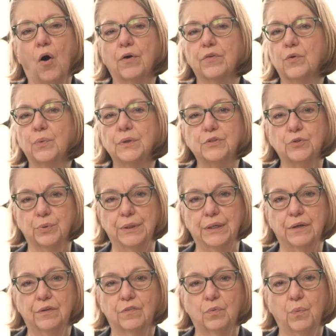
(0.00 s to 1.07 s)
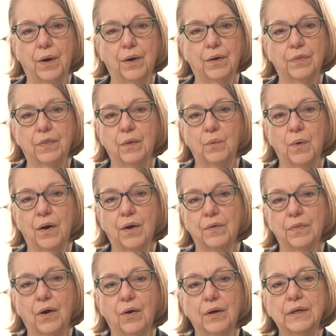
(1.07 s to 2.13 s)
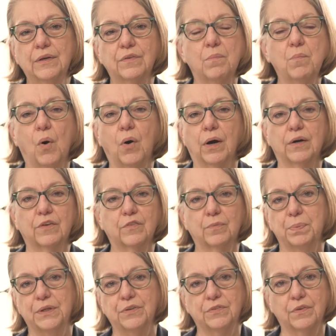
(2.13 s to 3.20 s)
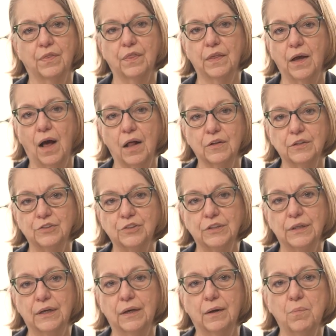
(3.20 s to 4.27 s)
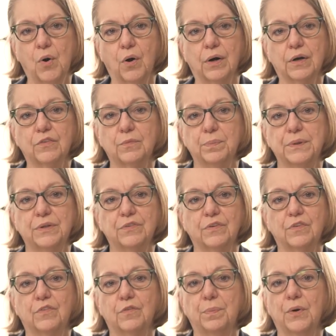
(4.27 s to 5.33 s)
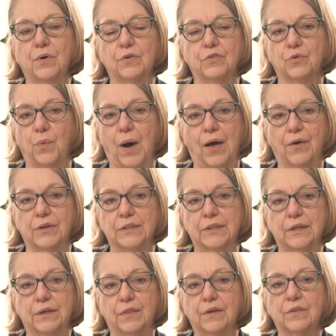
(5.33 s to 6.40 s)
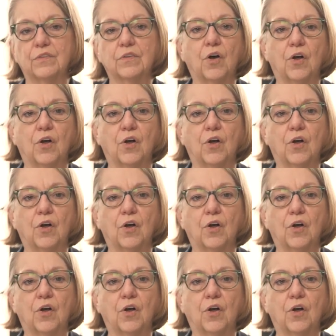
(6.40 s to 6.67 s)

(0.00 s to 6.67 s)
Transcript: are the retreats, where, where there is a more explicit theology and a more explicit spirituality that's